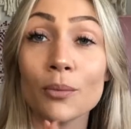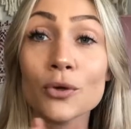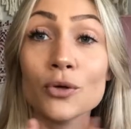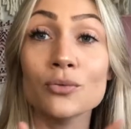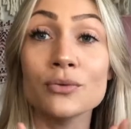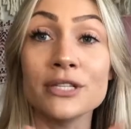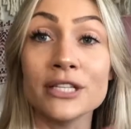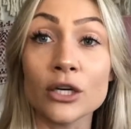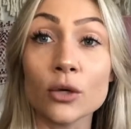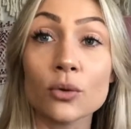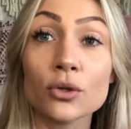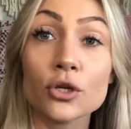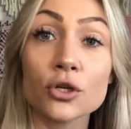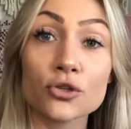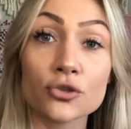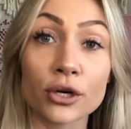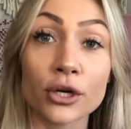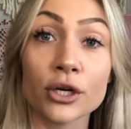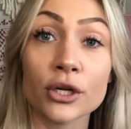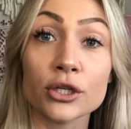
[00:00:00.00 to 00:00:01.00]
you deal with your
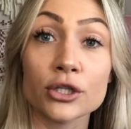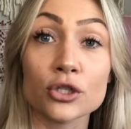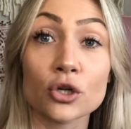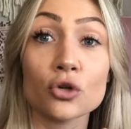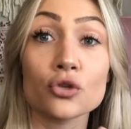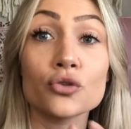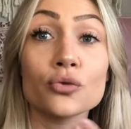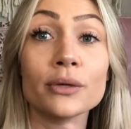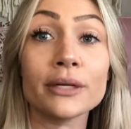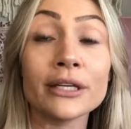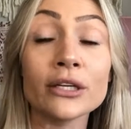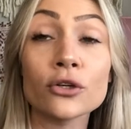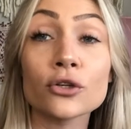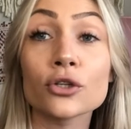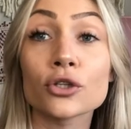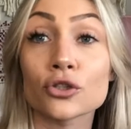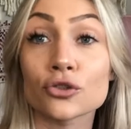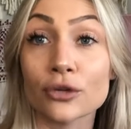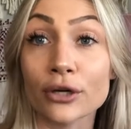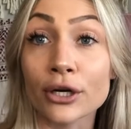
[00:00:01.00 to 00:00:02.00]
trigger, start to heal
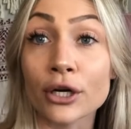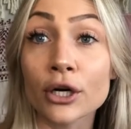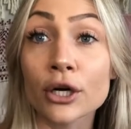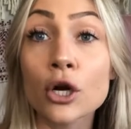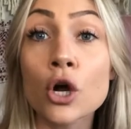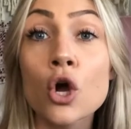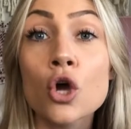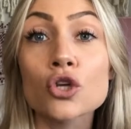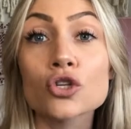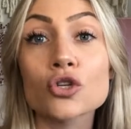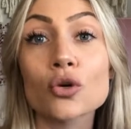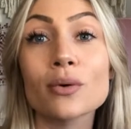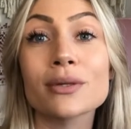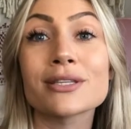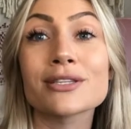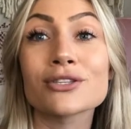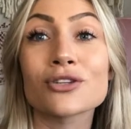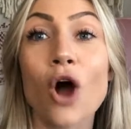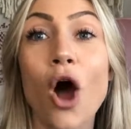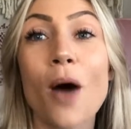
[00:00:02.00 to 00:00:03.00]
your trigger so it
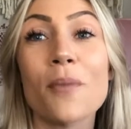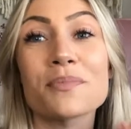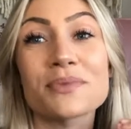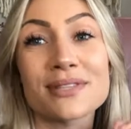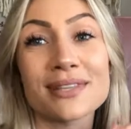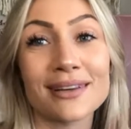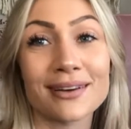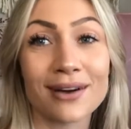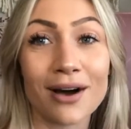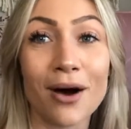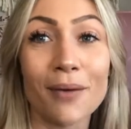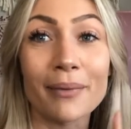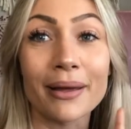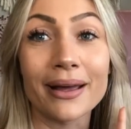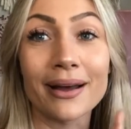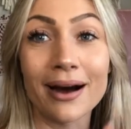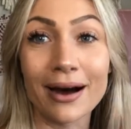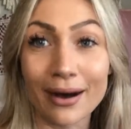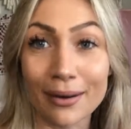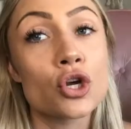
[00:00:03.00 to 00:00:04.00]
stops coming
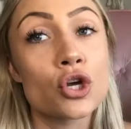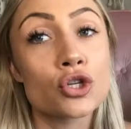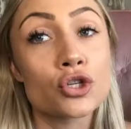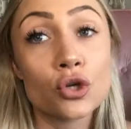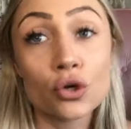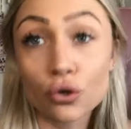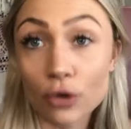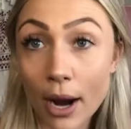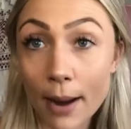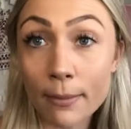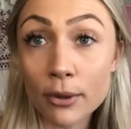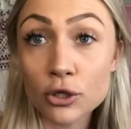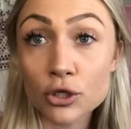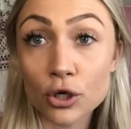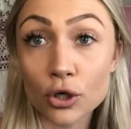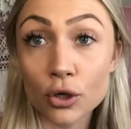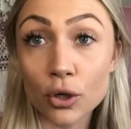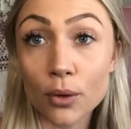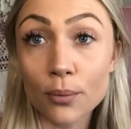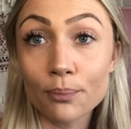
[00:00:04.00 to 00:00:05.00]
up. So grab a
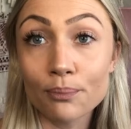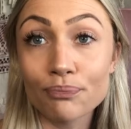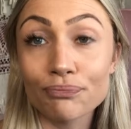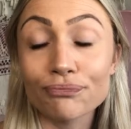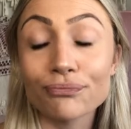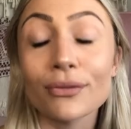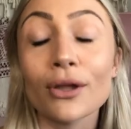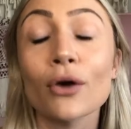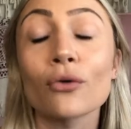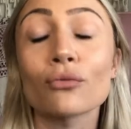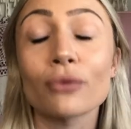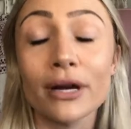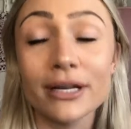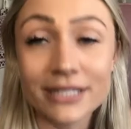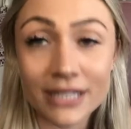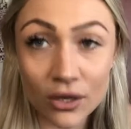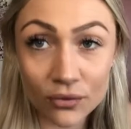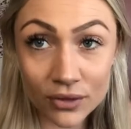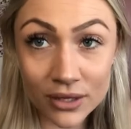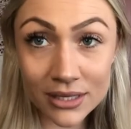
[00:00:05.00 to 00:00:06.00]
journal, write
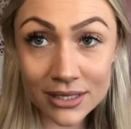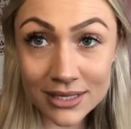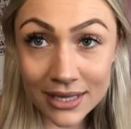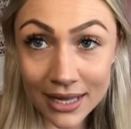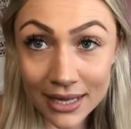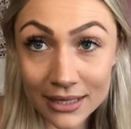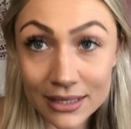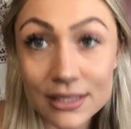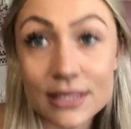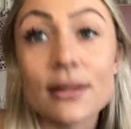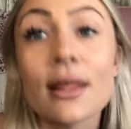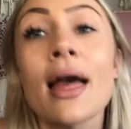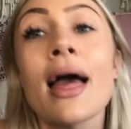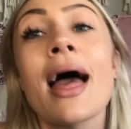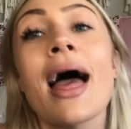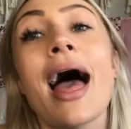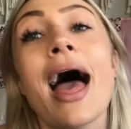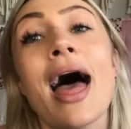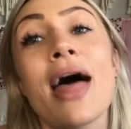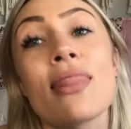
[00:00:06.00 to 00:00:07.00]
down these things,
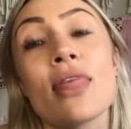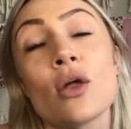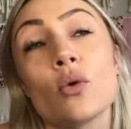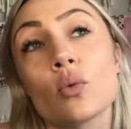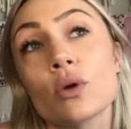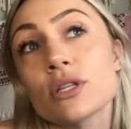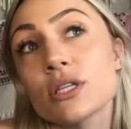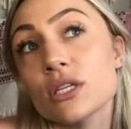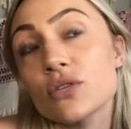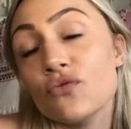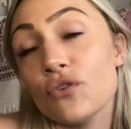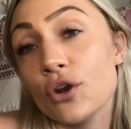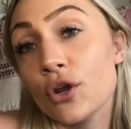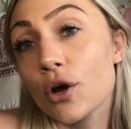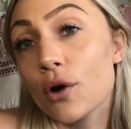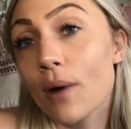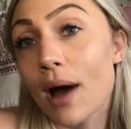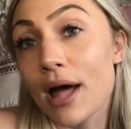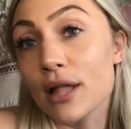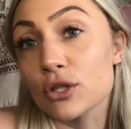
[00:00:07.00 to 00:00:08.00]
and then once this
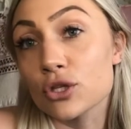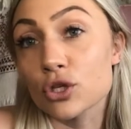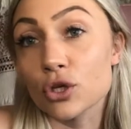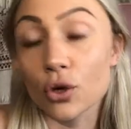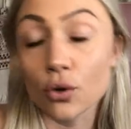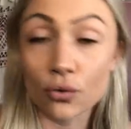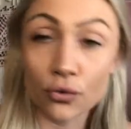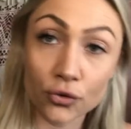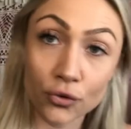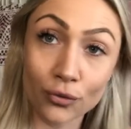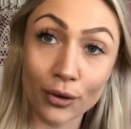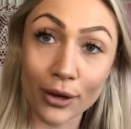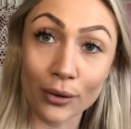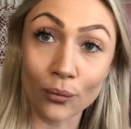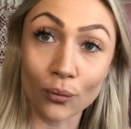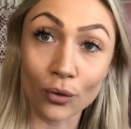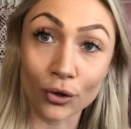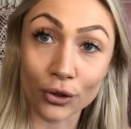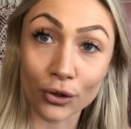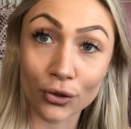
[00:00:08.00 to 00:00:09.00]
video ends, go through and
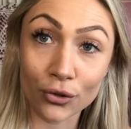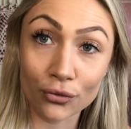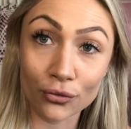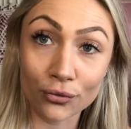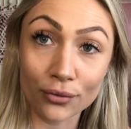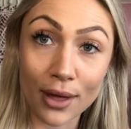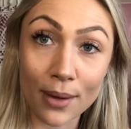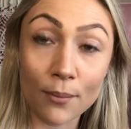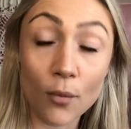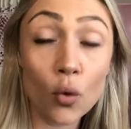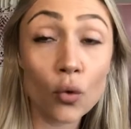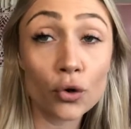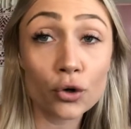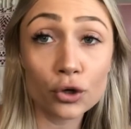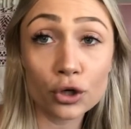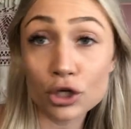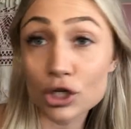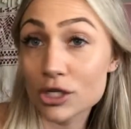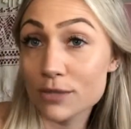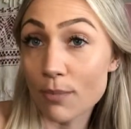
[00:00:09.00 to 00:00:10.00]
work through them. Or you
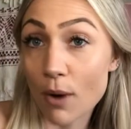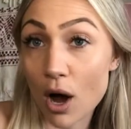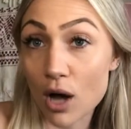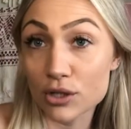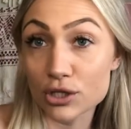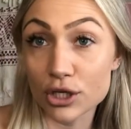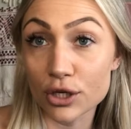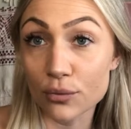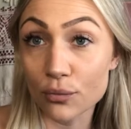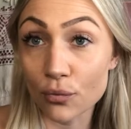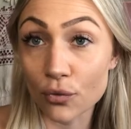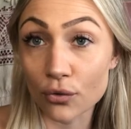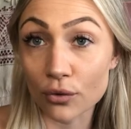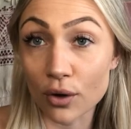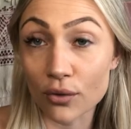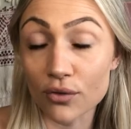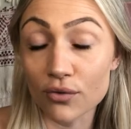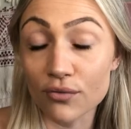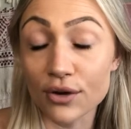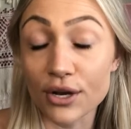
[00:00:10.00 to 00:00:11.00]
can just pause it
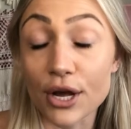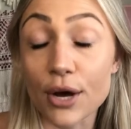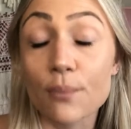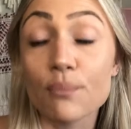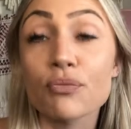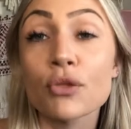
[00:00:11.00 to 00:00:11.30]
throughout the video.